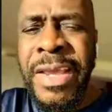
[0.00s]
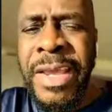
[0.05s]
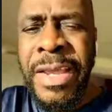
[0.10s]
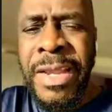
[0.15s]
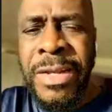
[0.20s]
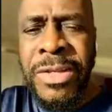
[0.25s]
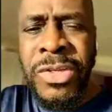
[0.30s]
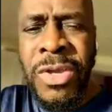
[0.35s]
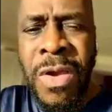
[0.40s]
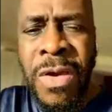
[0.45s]

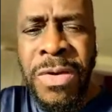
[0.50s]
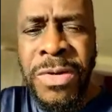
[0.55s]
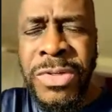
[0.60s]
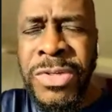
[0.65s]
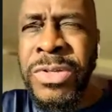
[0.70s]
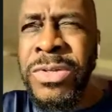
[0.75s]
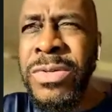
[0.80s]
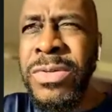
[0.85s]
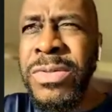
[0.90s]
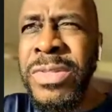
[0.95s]
and talk
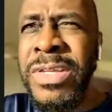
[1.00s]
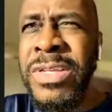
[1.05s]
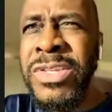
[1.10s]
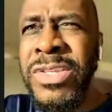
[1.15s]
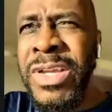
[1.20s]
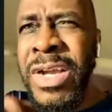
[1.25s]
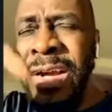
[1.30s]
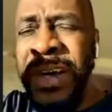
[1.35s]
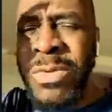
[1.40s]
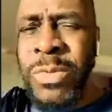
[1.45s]
to the
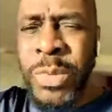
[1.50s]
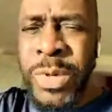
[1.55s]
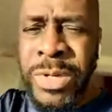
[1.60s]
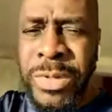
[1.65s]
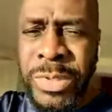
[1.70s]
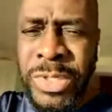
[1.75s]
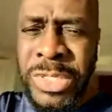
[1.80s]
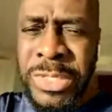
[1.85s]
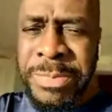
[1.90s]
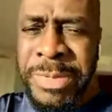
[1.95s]
young
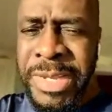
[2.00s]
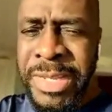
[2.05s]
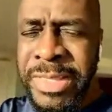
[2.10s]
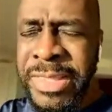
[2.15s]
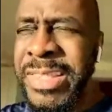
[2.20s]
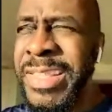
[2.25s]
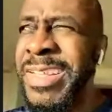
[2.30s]
Will Smith,